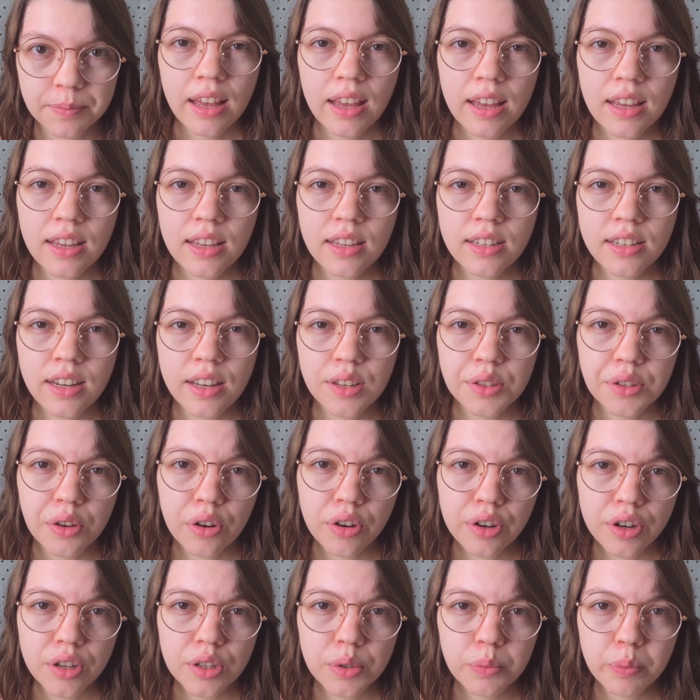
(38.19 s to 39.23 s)
And as
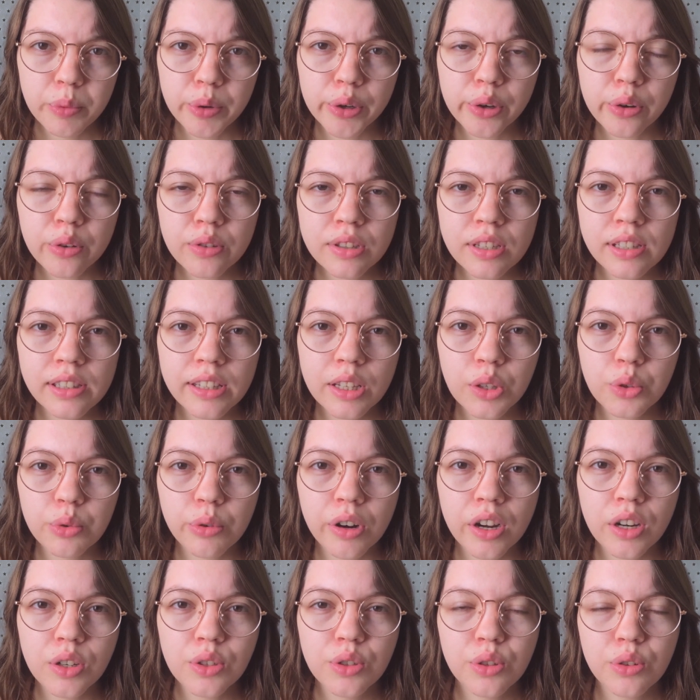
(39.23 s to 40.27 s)
artists, we're constantly
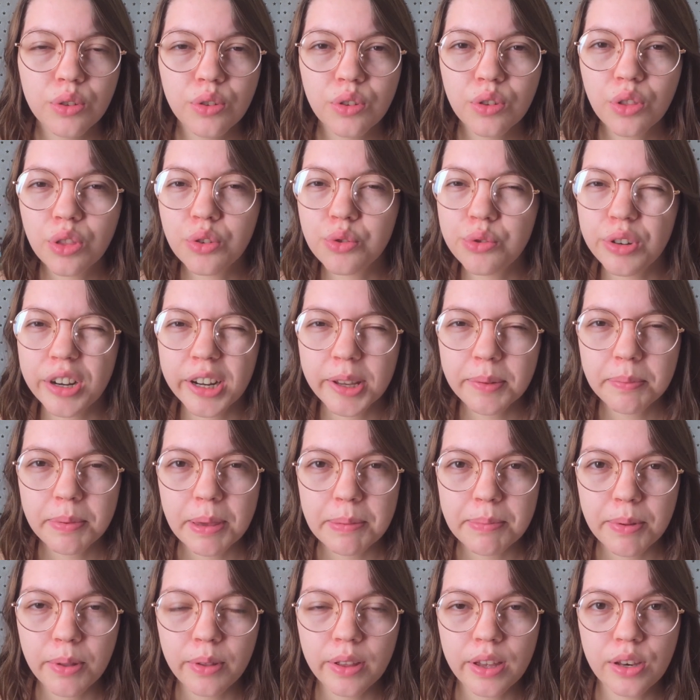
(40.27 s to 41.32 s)
trying to trick
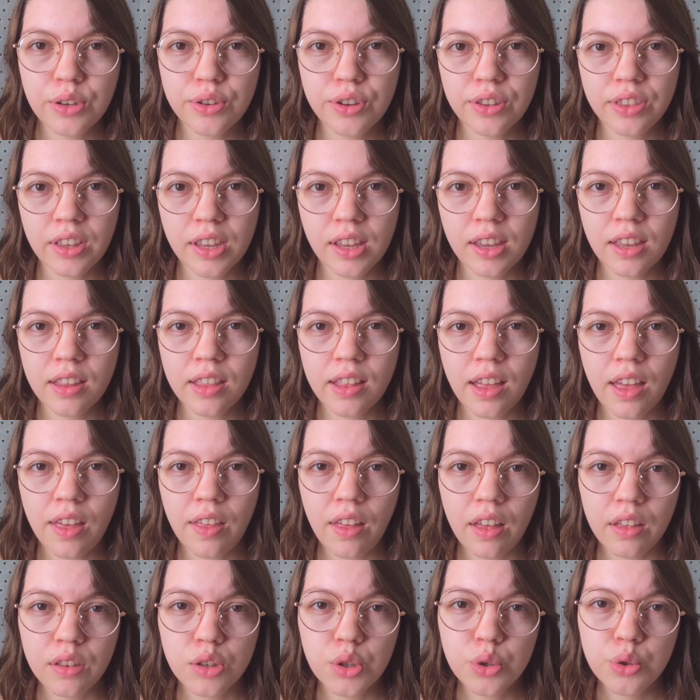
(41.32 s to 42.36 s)
people into thinking
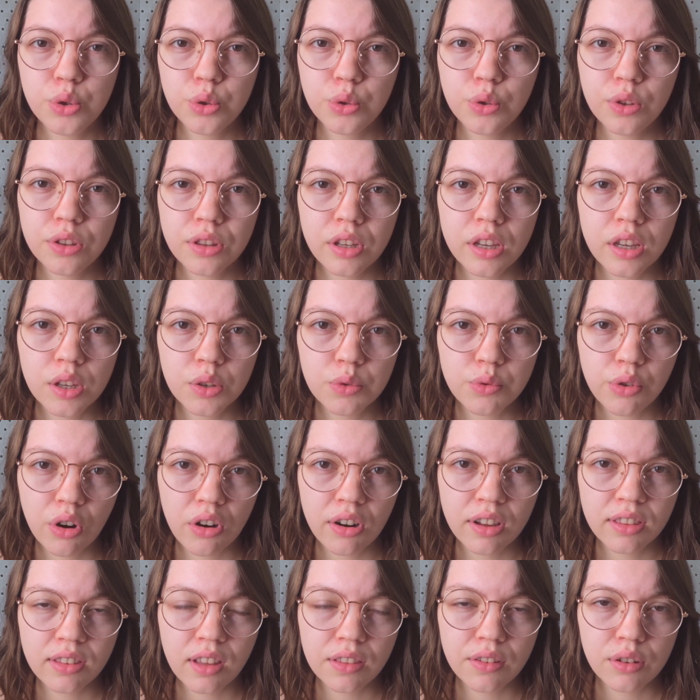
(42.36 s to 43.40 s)
that a 2D
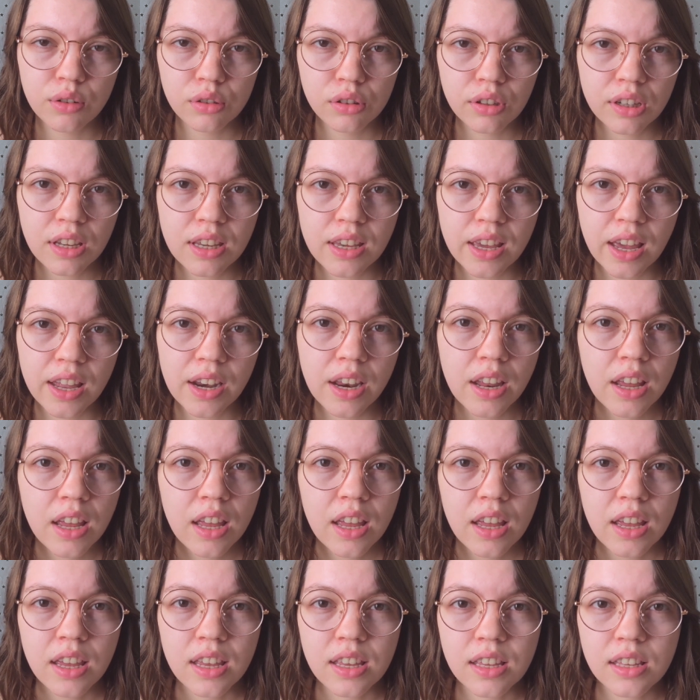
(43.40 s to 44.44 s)
drawing that they're looking at
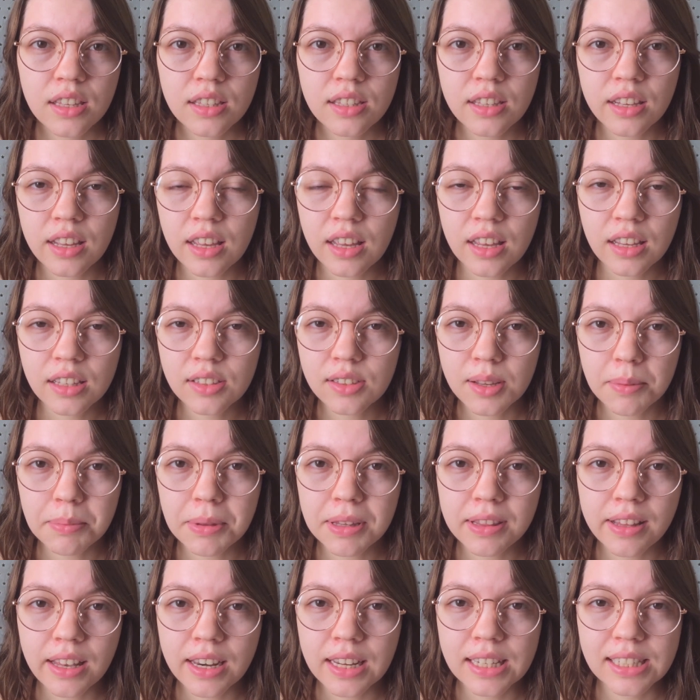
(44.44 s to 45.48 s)
is
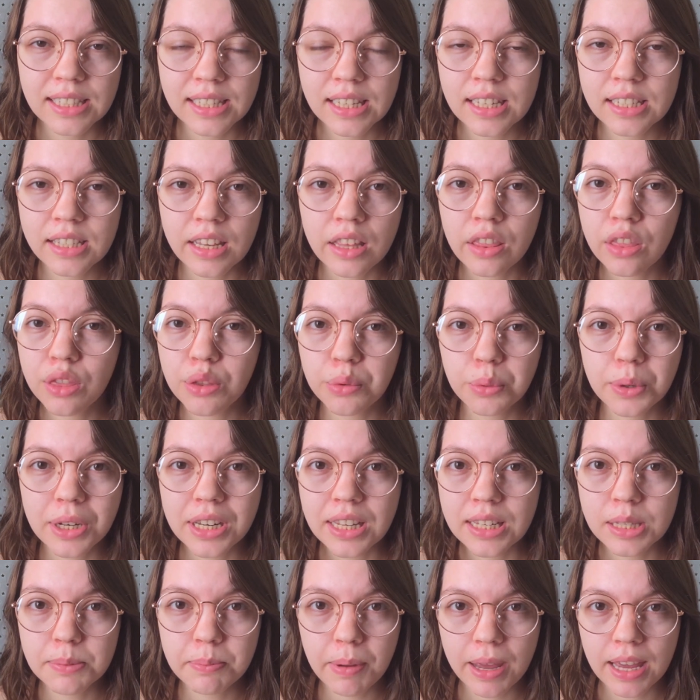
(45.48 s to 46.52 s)
something that exists in
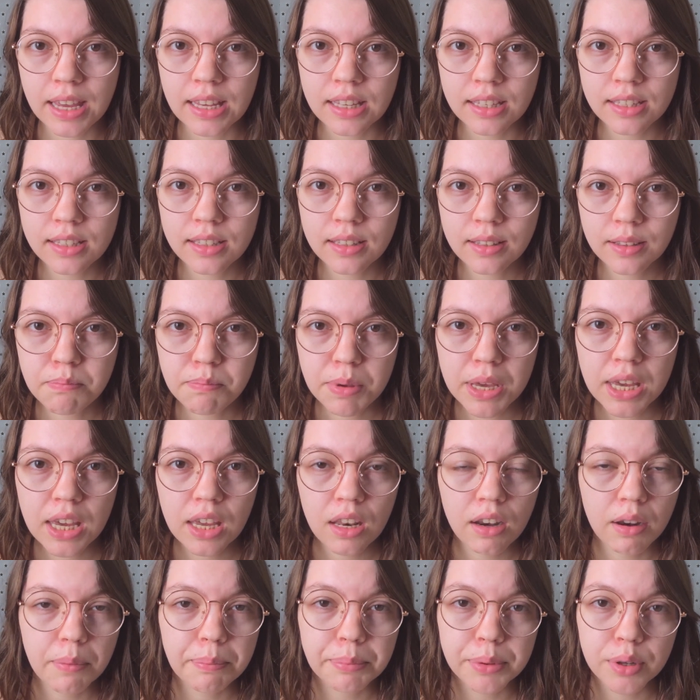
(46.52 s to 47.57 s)
3D space, be
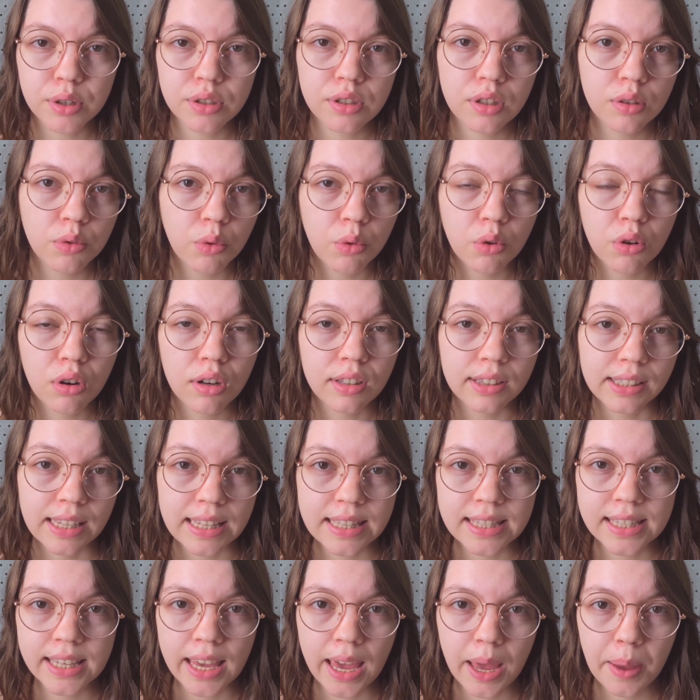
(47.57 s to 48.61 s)
it a person or a
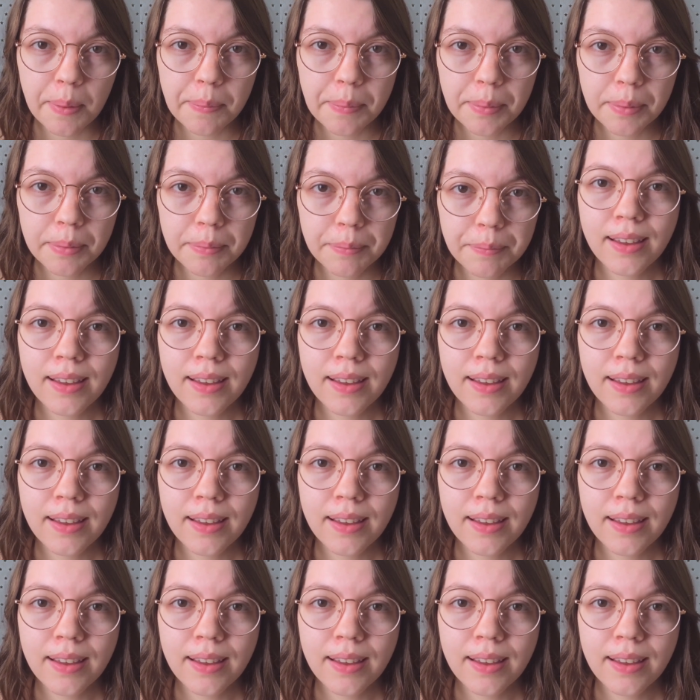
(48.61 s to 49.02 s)
landscape.